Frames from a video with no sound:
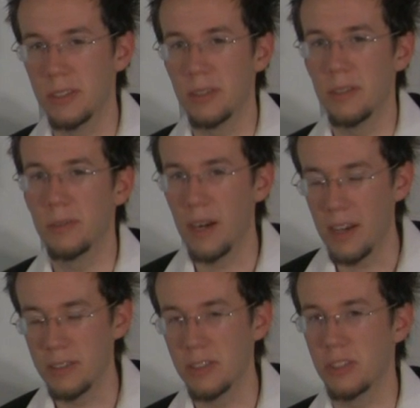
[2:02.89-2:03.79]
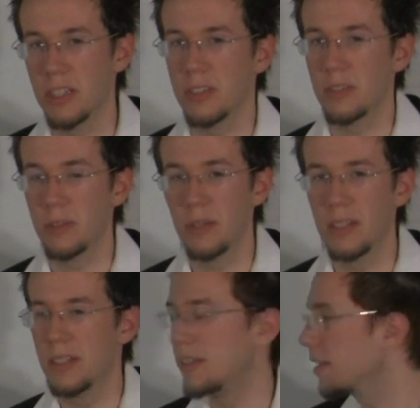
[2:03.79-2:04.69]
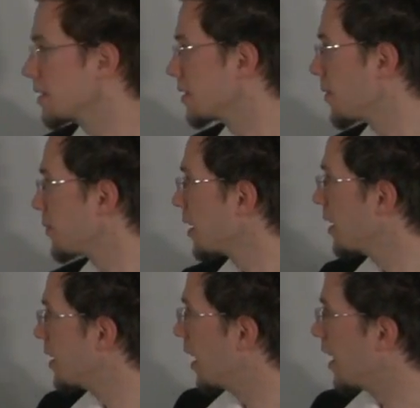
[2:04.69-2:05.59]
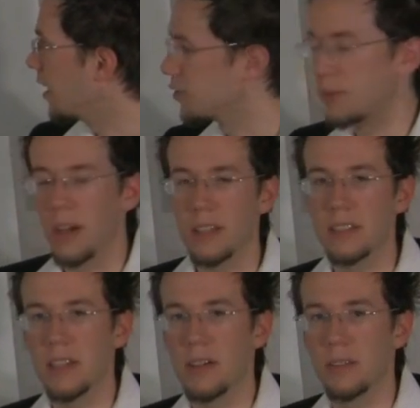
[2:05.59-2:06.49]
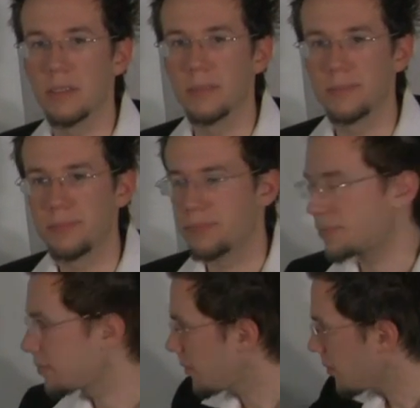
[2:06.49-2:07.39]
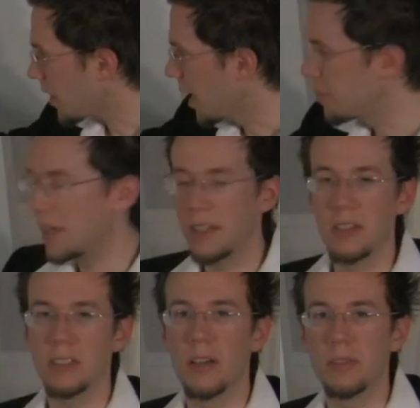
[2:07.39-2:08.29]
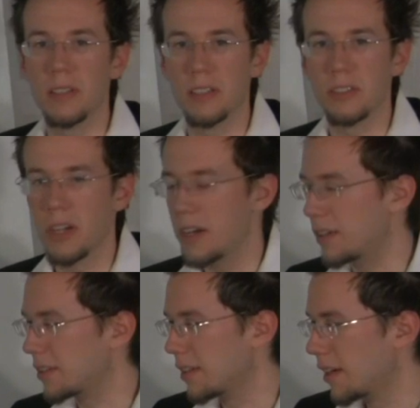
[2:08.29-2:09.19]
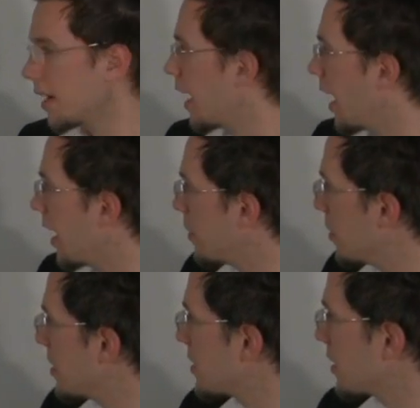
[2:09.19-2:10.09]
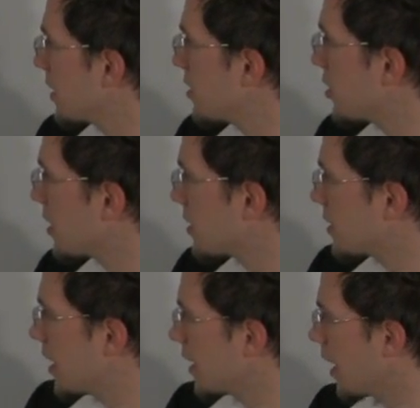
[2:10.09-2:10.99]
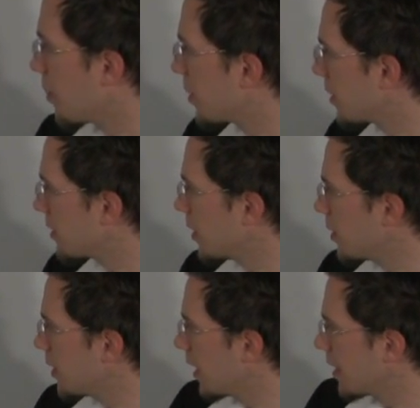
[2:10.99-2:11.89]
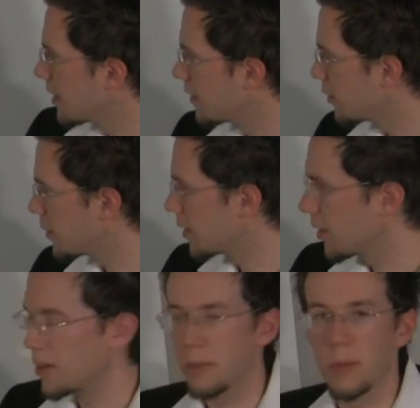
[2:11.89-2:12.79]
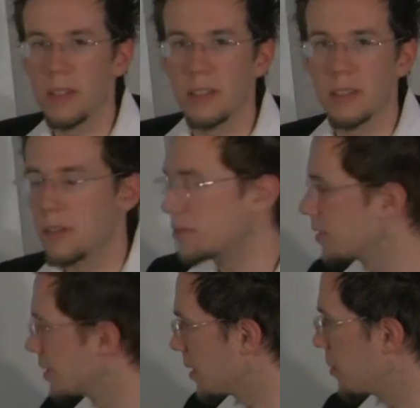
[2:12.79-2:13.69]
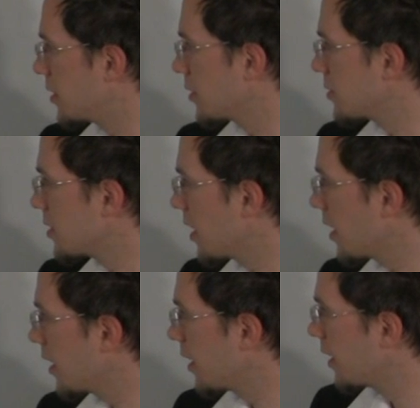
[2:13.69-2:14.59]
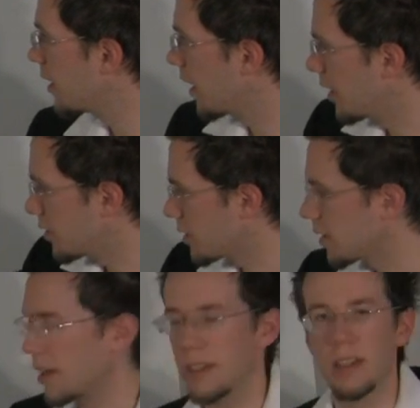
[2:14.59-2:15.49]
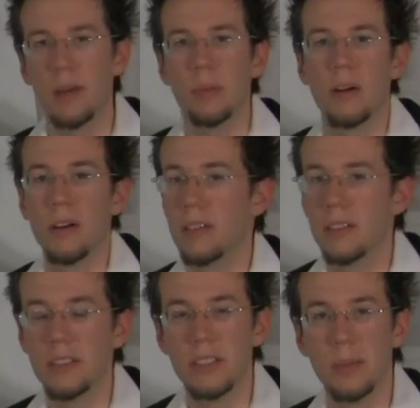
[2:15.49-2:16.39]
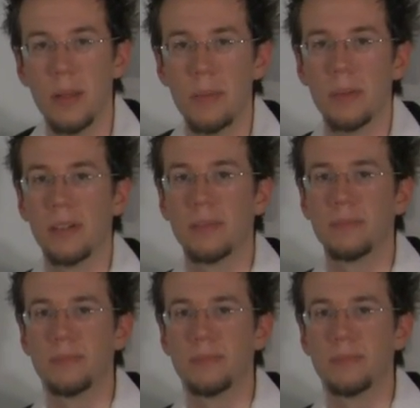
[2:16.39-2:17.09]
to, what I would suggest doing is draw this out and make yourself a little chart and basically just take upper and lower and then figure out where the tones and semitones are and just line it up all on a sheet of paper.